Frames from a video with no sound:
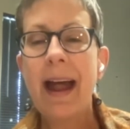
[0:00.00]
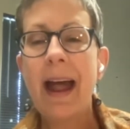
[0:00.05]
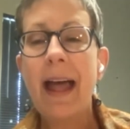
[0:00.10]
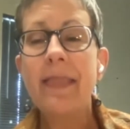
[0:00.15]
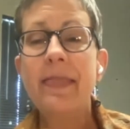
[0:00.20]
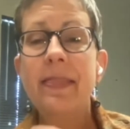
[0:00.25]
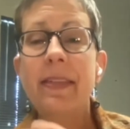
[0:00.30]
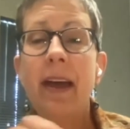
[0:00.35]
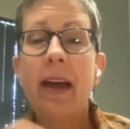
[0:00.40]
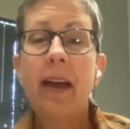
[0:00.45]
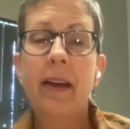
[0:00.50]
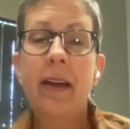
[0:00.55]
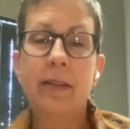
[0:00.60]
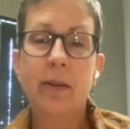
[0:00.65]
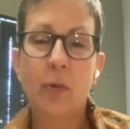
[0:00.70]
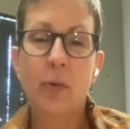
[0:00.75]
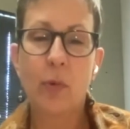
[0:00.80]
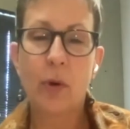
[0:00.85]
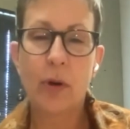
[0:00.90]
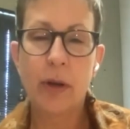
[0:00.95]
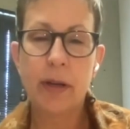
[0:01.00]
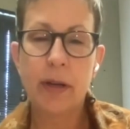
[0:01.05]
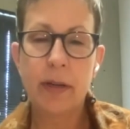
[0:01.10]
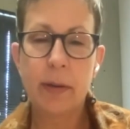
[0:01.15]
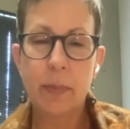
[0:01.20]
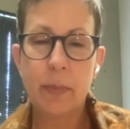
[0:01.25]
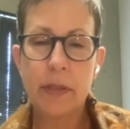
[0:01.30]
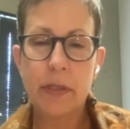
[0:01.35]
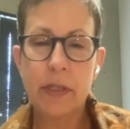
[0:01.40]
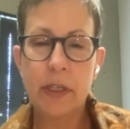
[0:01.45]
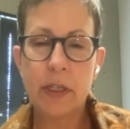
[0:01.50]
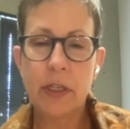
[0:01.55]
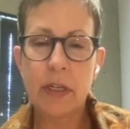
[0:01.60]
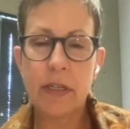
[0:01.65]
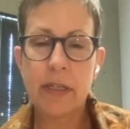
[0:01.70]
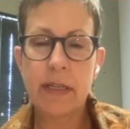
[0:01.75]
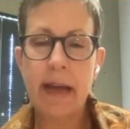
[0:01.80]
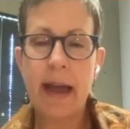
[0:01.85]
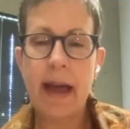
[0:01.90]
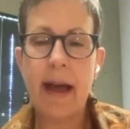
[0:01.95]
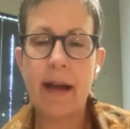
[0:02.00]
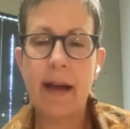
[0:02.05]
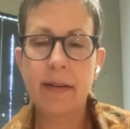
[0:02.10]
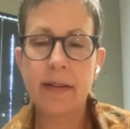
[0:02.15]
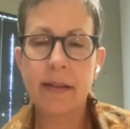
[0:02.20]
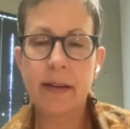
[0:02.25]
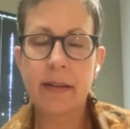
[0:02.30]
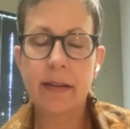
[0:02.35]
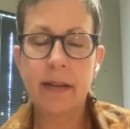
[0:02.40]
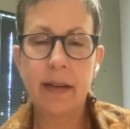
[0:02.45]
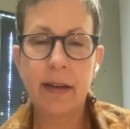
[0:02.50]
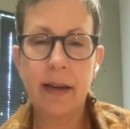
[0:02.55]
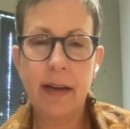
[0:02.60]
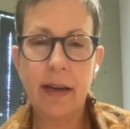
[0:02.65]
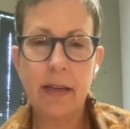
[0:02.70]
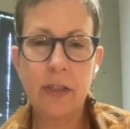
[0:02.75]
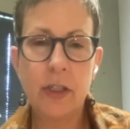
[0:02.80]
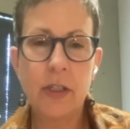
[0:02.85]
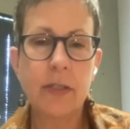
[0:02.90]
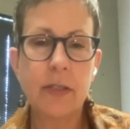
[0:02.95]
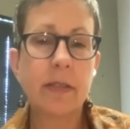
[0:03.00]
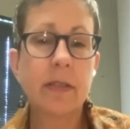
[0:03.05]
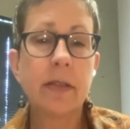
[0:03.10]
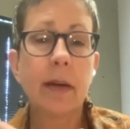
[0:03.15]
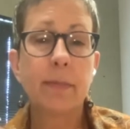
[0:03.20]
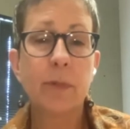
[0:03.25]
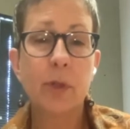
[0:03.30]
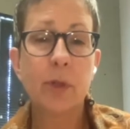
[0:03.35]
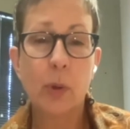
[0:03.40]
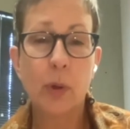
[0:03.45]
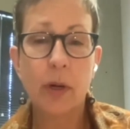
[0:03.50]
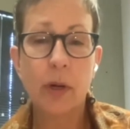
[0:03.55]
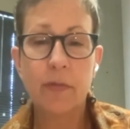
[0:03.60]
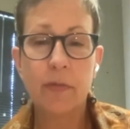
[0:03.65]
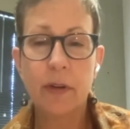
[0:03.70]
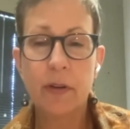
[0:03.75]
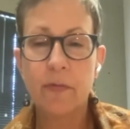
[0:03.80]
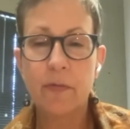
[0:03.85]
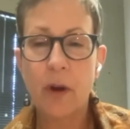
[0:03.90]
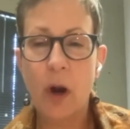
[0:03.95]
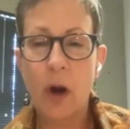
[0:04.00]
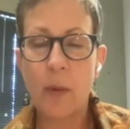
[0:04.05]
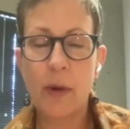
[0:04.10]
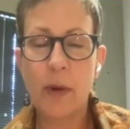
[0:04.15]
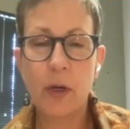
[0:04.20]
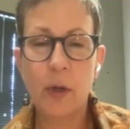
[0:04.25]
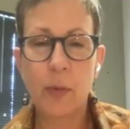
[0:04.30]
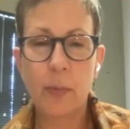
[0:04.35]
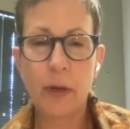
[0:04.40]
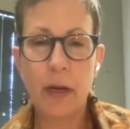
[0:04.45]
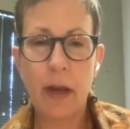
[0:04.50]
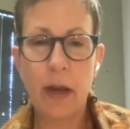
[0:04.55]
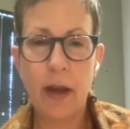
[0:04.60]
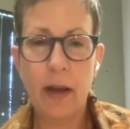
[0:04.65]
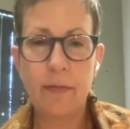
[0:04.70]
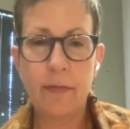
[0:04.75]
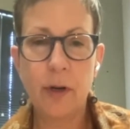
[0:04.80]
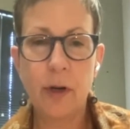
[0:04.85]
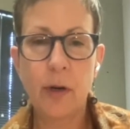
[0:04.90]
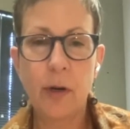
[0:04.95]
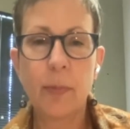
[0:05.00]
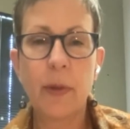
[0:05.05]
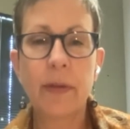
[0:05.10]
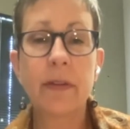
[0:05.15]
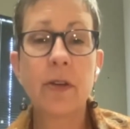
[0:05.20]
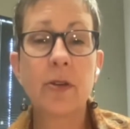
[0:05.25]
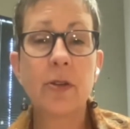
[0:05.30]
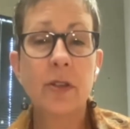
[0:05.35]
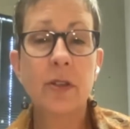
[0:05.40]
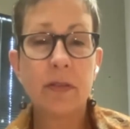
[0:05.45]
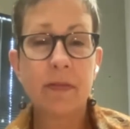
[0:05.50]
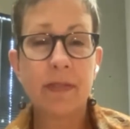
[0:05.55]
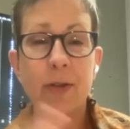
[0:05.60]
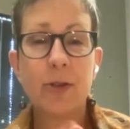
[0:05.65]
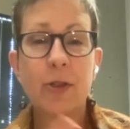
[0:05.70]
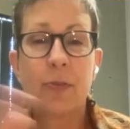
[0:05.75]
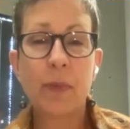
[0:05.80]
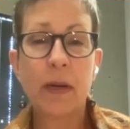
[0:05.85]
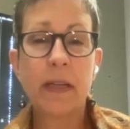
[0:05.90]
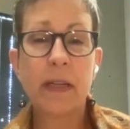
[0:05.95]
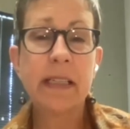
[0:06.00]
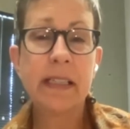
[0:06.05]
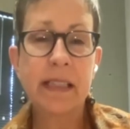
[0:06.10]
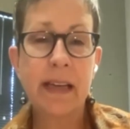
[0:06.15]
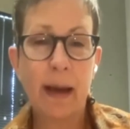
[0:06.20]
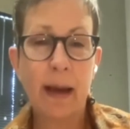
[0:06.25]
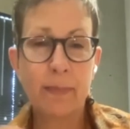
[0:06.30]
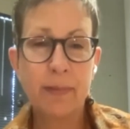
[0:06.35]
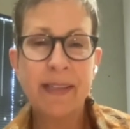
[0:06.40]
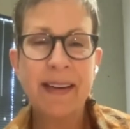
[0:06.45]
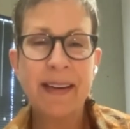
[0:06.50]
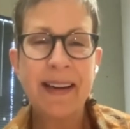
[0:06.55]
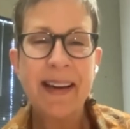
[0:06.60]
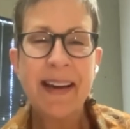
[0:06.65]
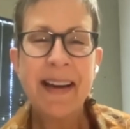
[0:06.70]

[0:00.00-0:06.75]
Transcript: And then we're in a position to act and engage in some sort of environmental behavior. But there's many steps